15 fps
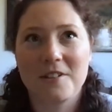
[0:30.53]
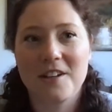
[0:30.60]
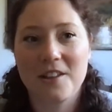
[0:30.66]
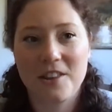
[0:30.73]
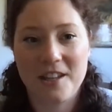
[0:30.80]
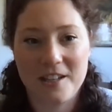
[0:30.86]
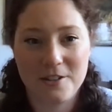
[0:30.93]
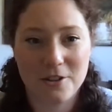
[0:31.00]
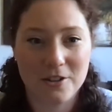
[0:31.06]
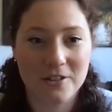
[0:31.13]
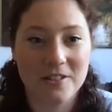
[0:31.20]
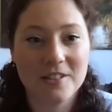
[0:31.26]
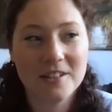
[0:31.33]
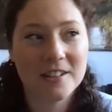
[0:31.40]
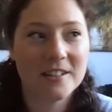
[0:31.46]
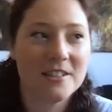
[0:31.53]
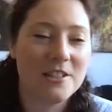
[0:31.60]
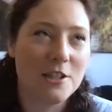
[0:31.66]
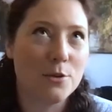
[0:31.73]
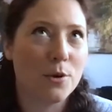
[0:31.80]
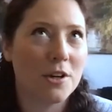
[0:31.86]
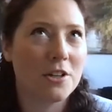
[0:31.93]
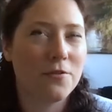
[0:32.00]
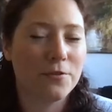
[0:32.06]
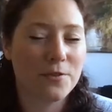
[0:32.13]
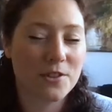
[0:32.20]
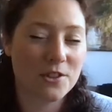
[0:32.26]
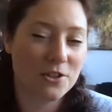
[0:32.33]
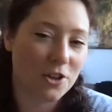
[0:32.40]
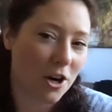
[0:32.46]
Nathaniel, do you want to
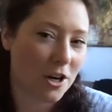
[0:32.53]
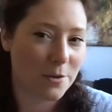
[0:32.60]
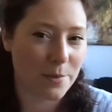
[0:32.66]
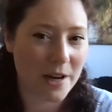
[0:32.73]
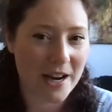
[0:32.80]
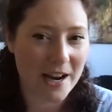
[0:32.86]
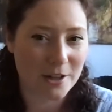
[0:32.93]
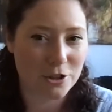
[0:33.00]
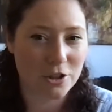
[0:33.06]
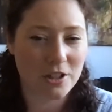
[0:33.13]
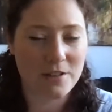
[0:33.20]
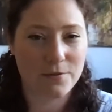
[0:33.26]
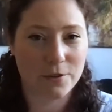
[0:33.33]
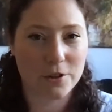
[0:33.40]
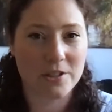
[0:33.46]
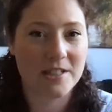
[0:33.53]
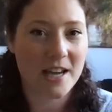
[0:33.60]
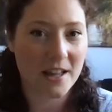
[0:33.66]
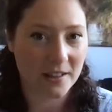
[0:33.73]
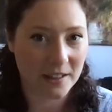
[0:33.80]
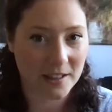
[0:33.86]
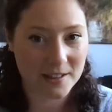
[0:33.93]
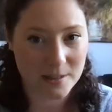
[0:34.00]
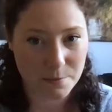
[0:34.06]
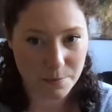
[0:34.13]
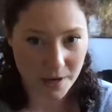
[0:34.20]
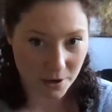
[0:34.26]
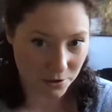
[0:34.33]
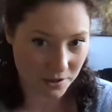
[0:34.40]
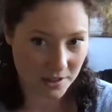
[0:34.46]
start by actually first telling us
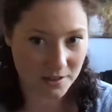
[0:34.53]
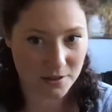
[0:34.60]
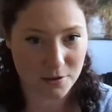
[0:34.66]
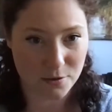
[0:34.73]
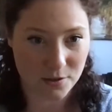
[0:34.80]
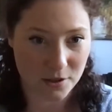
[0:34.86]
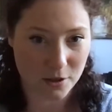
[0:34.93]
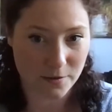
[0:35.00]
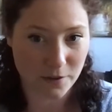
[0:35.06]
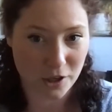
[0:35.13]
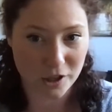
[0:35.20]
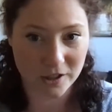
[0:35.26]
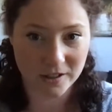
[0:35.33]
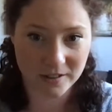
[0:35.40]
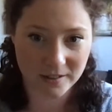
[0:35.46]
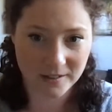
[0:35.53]
about this new server?